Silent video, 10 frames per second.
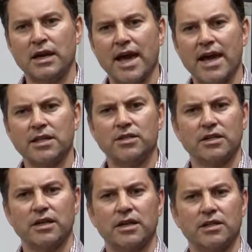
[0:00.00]
and
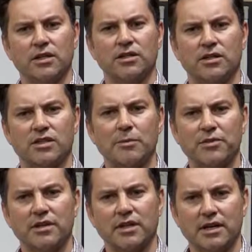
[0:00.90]
it is
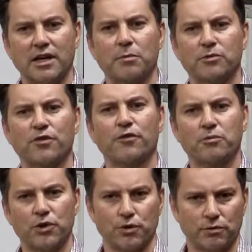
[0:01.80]
something that comes
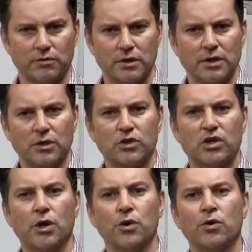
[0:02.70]
from you.
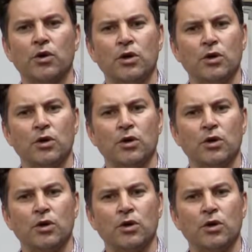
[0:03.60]
So